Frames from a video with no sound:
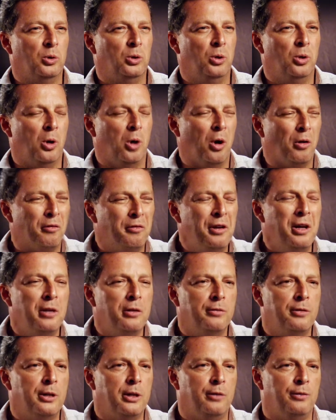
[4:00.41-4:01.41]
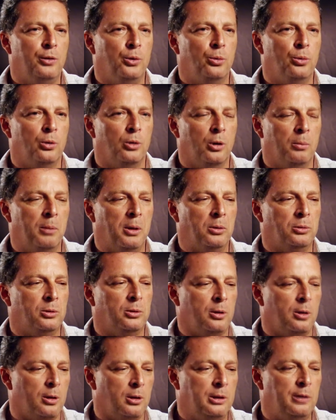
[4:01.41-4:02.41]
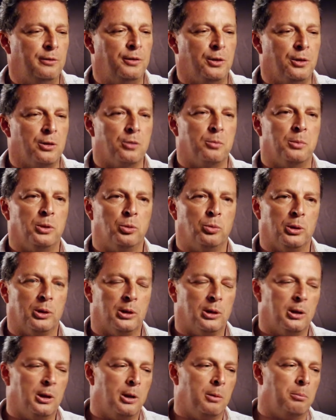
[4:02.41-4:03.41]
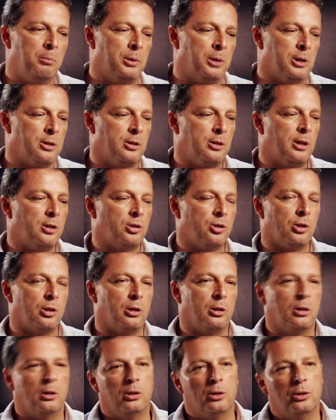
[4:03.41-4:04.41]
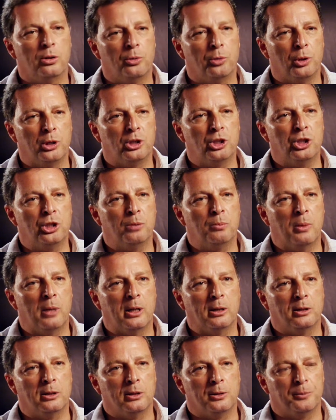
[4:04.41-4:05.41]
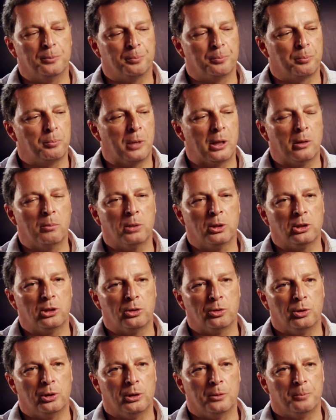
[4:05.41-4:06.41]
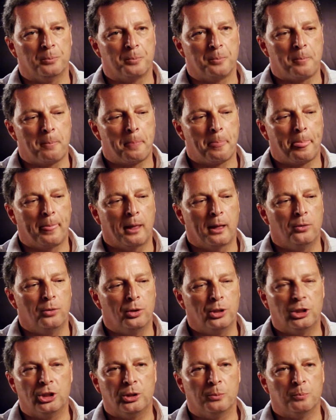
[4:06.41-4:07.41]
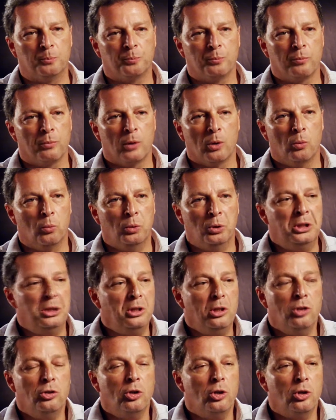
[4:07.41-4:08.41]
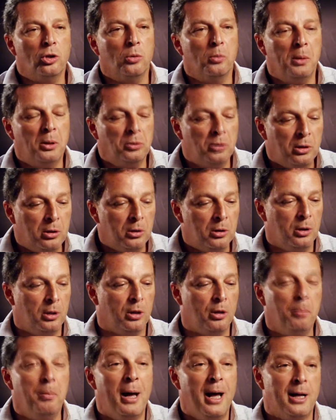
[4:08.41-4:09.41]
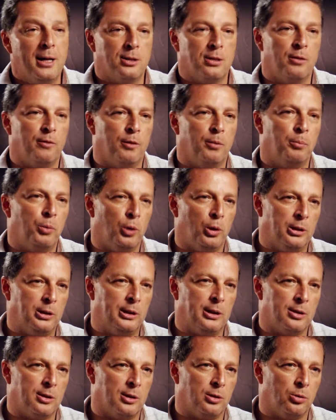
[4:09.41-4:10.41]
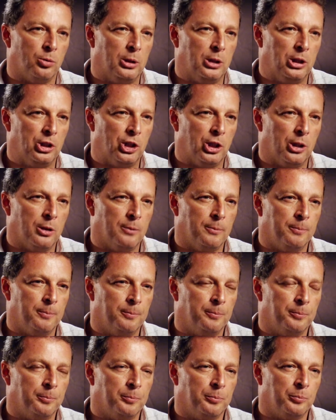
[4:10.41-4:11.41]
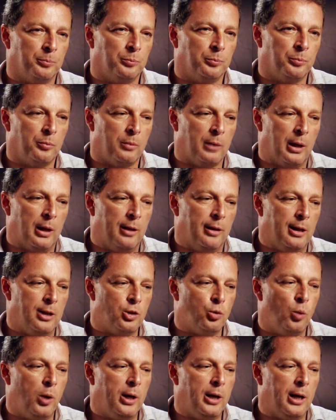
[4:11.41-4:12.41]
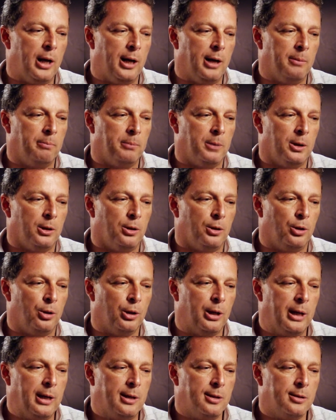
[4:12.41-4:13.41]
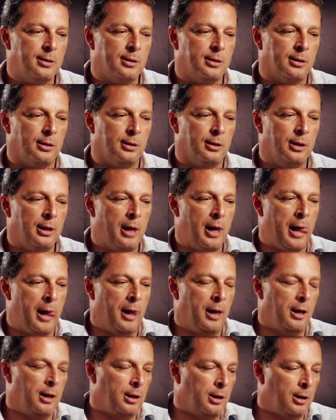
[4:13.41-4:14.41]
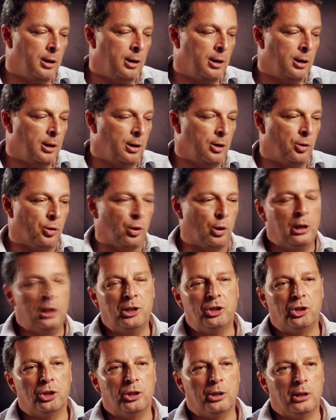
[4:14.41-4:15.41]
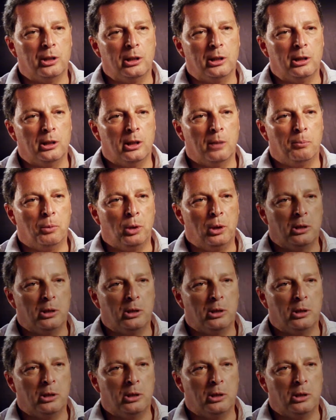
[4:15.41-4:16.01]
you know, or very, very few about the difference between presidential regime and parliamentary regime. We didn't talk about the base of the politics in Tunisia. That's why I'm against religion in